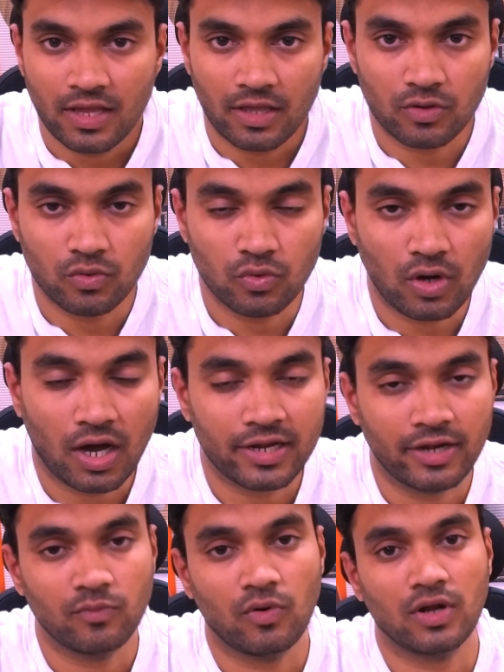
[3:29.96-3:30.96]
you are
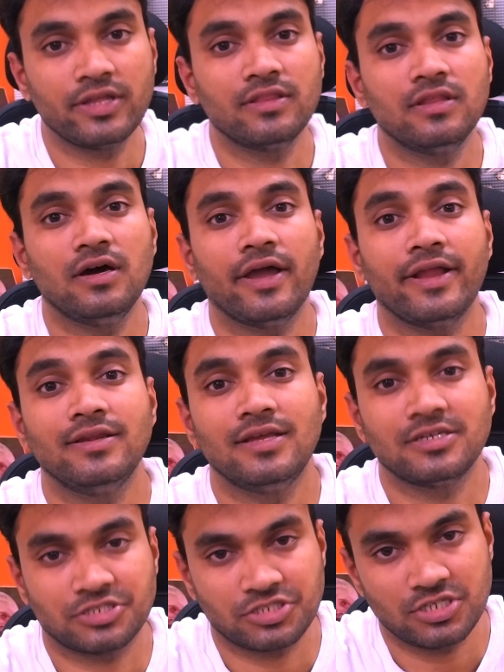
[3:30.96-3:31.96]
involved in the
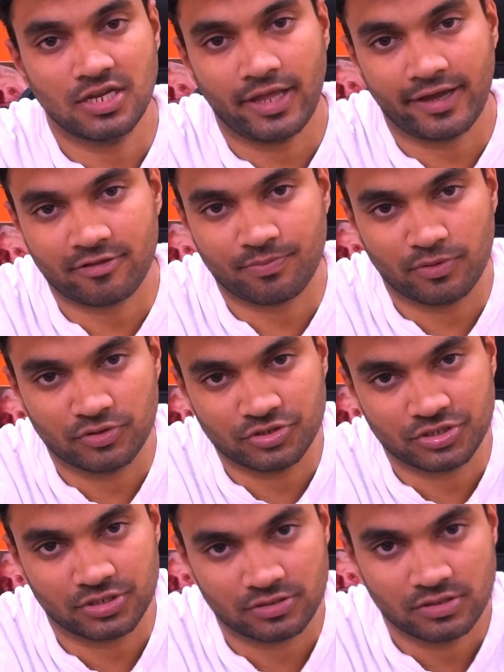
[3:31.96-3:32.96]
industrial
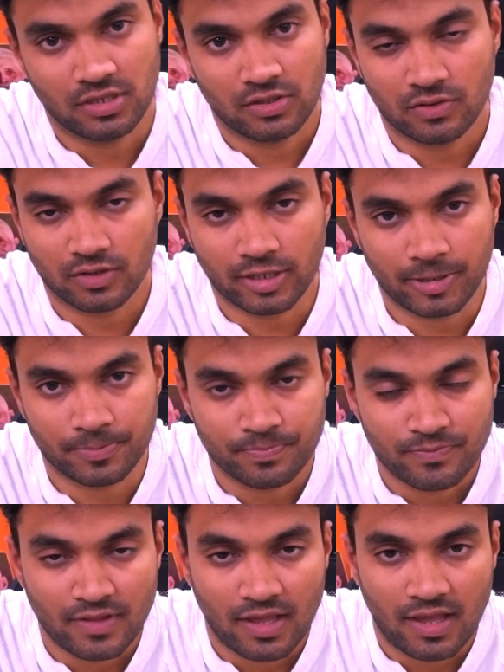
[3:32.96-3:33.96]
exposure. Okay.
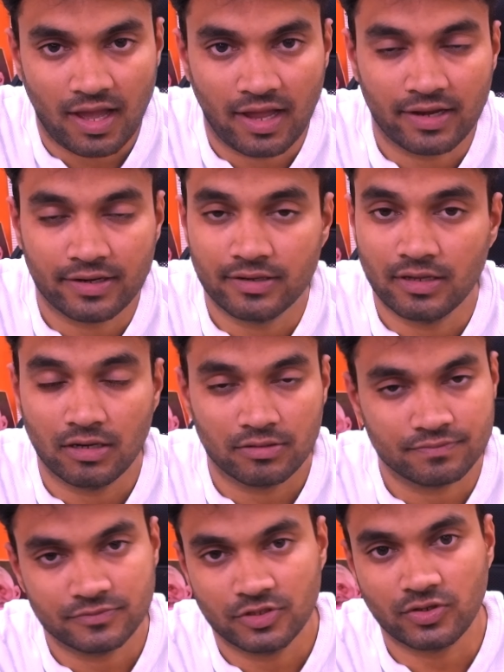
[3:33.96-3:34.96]
And
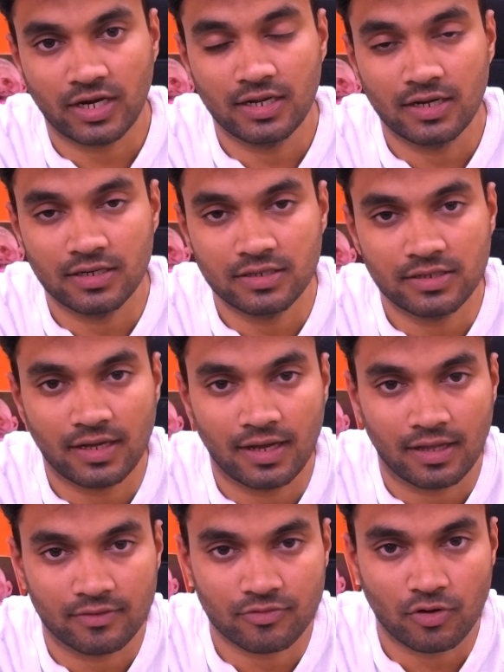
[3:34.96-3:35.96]
you can
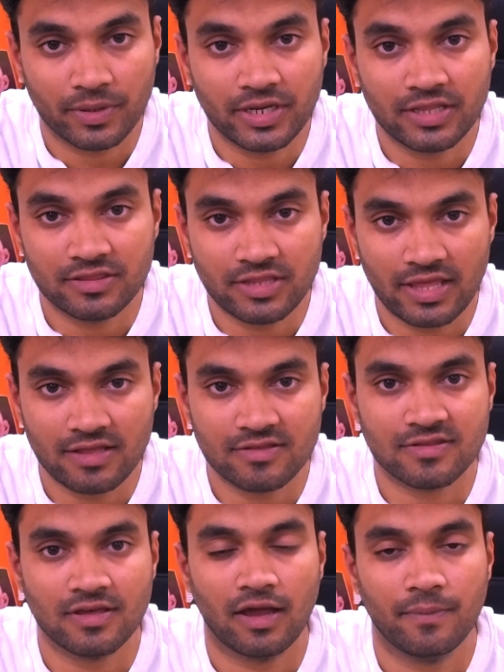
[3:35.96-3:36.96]
learn so many
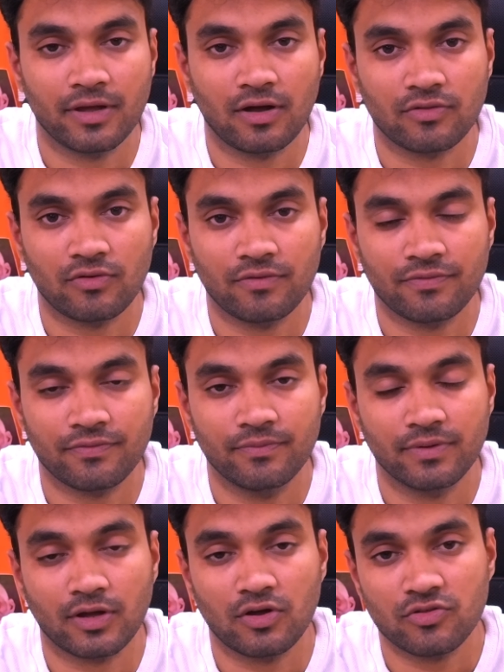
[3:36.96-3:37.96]
things
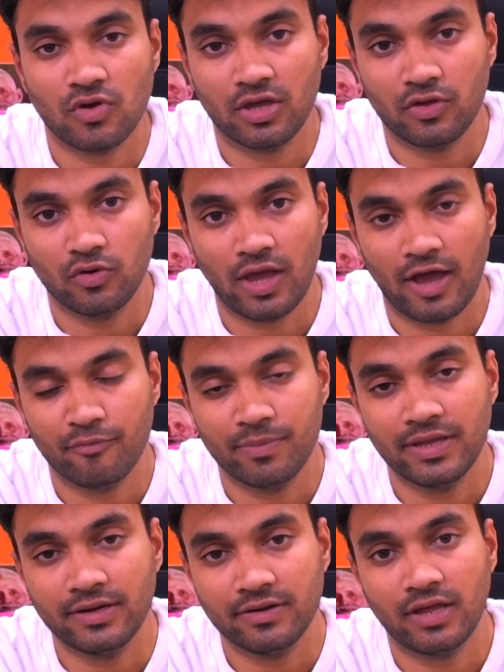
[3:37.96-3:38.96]
because you have
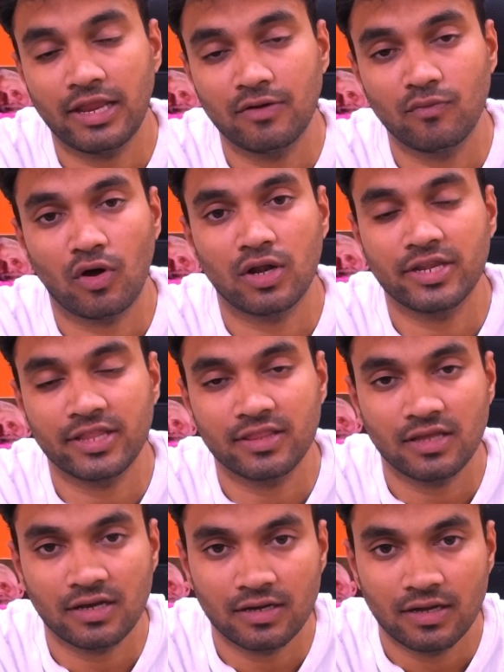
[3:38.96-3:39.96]
been involved in
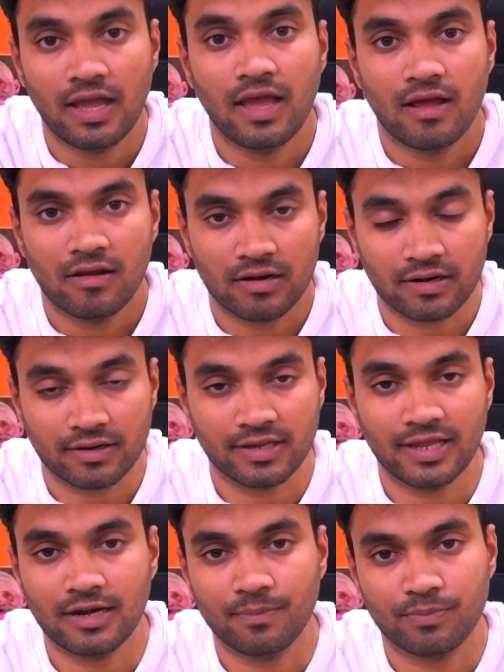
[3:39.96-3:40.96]
the
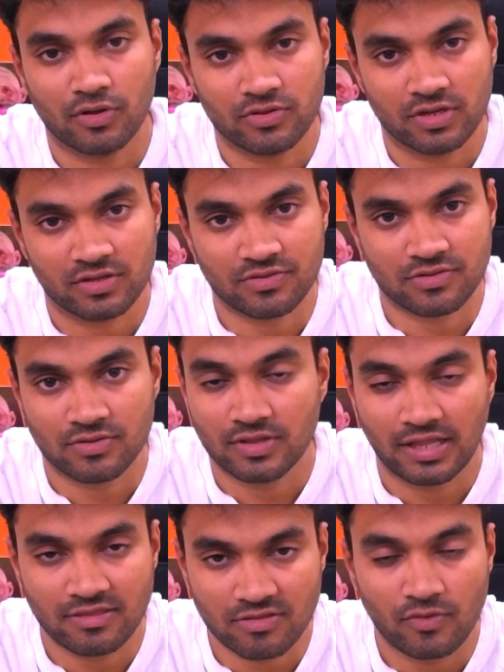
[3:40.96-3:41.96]
real projects.
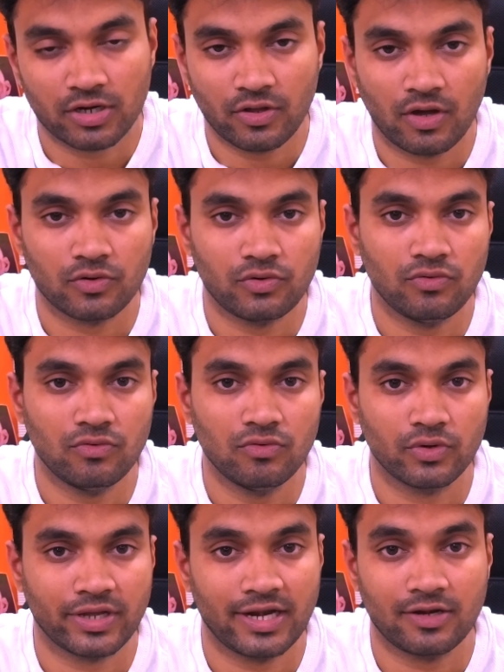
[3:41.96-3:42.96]
That's what you have to
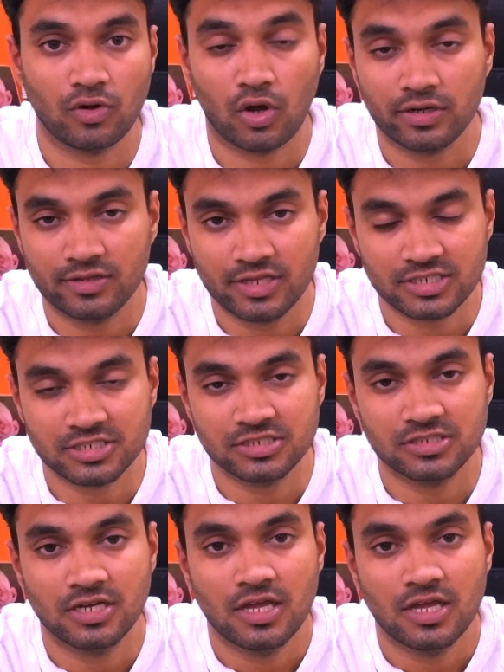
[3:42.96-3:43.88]
look at, not just